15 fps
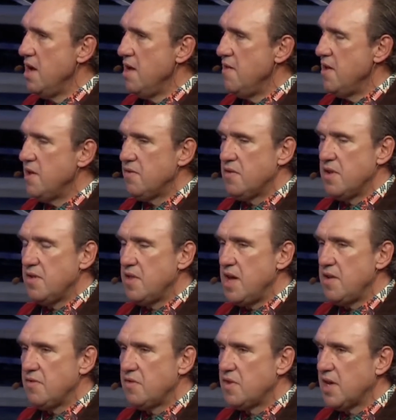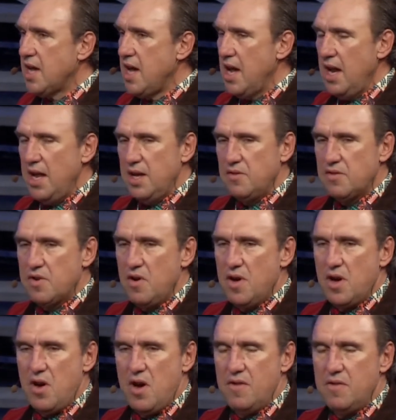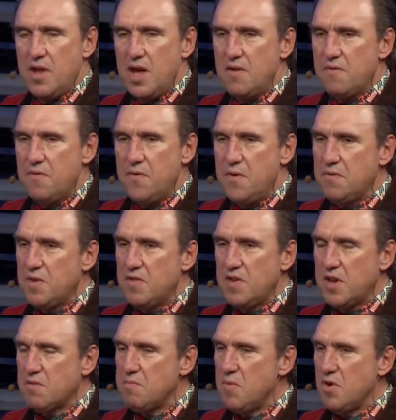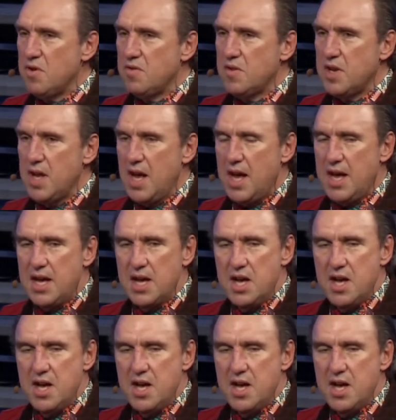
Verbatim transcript: There's, there's the killings going on. There, 56 murders a day.